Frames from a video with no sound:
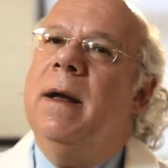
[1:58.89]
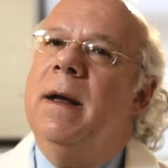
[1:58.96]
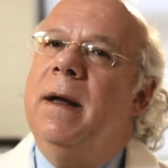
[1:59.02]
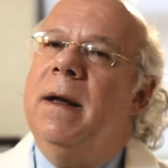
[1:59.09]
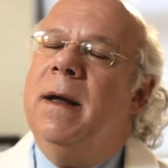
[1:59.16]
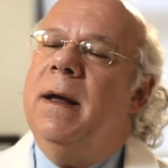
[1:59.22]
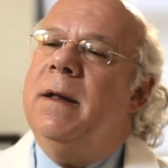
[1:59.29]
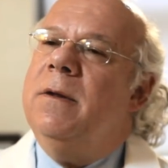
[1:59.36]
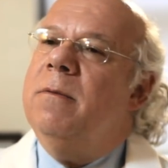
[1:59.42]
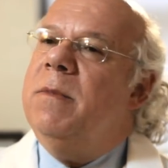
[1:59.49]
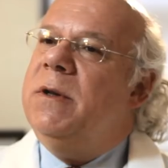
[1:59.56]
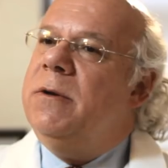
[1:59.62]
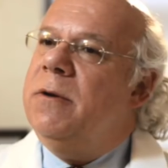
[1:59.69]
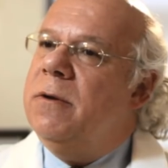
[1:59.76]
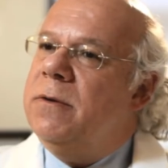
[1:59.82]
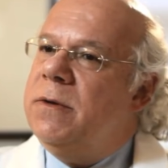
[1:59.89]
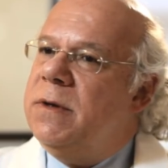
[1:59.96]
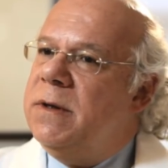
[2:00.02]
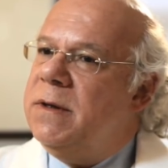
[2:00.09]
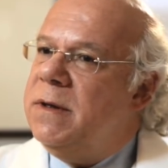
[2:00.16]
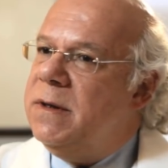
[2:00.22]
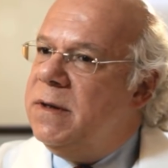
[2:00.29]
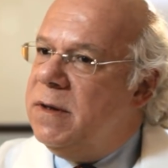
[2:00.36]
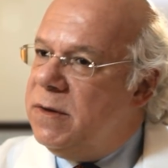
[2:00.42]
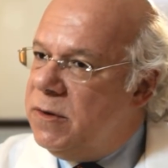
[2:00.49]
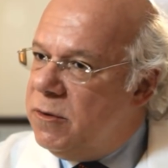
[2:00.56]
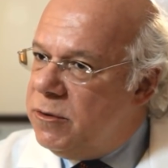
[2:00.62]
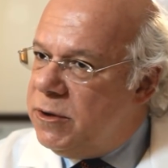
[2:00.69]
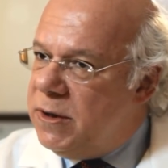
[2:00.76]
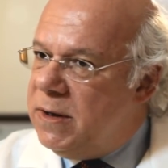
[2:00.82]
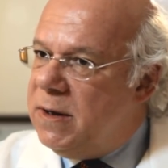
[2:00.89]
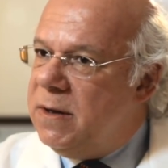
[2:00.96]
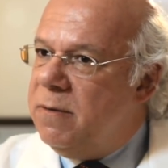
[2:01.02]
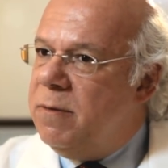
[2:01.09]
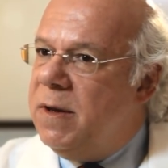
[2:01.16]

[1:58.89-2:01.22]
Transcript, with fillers: Uh, endometriosis is associated